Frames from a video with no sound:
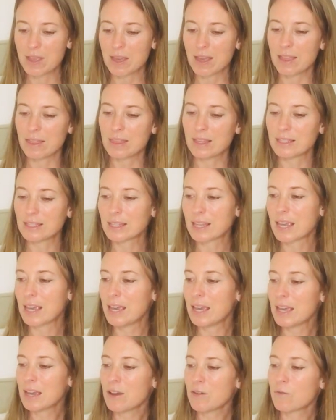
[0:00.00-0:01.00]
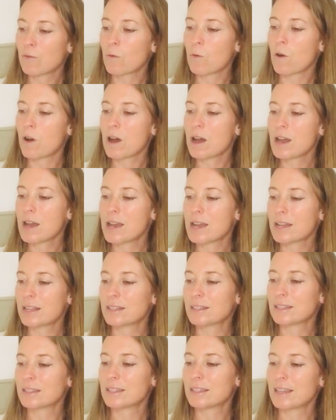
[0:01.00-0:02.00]
This King of
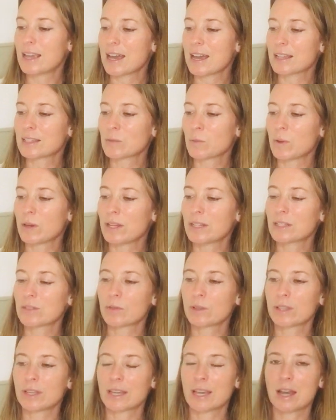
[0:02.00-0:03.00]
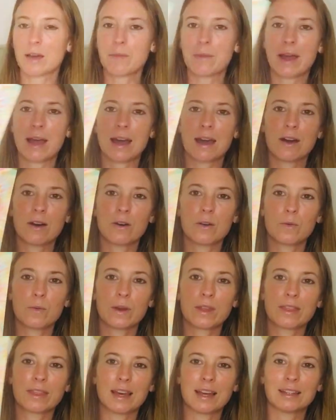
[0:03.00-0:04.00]
Wands, yeah, is wanting to really come out
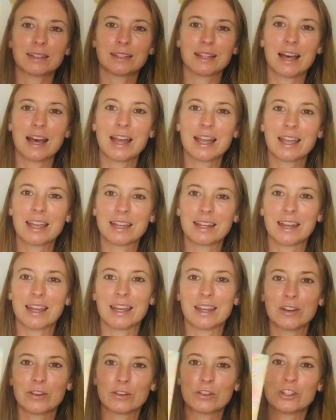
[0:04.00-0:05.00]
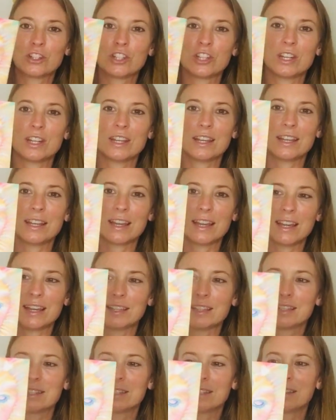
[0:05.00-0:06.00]
with that lion energy
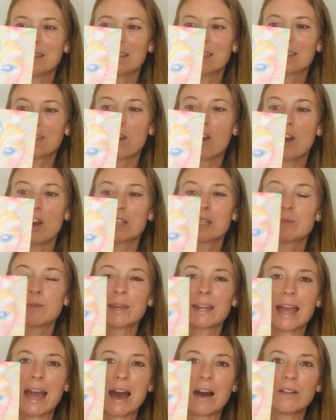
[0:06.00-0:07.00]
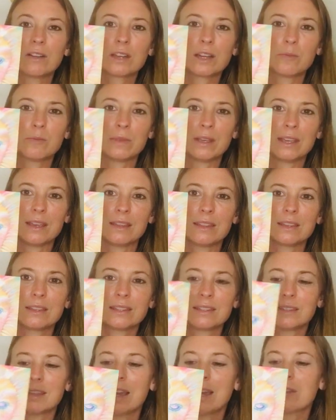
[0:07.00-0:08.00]
and this cosmic alchemy, the
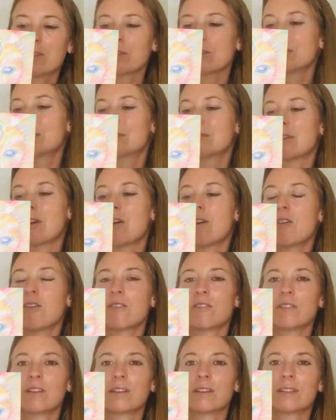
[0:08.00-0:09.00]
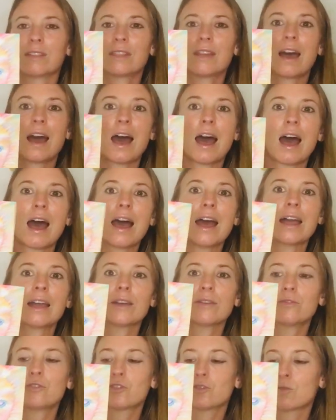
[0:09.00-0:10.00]
sacred song, the eye
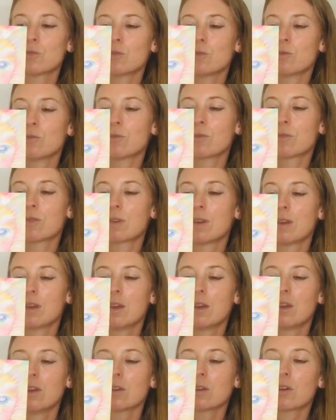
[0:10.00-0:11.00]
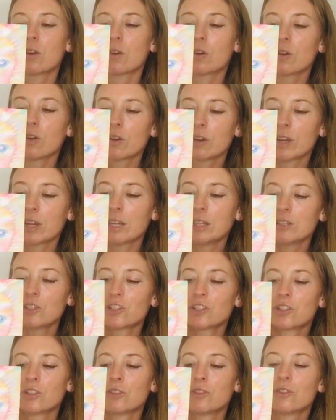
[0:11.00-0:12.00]
of truth,
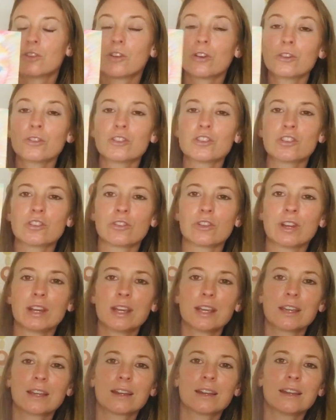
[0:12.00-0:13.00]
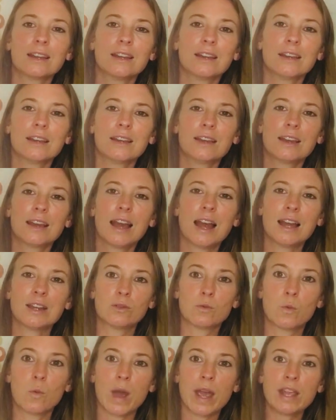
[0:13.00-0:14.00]
courage, nurturing, and
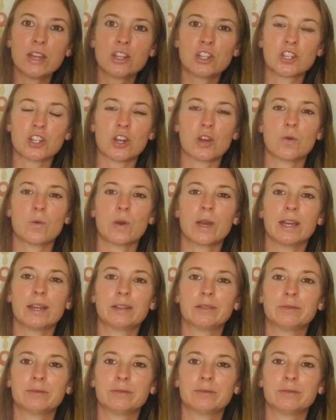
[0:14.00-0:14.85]
way showing.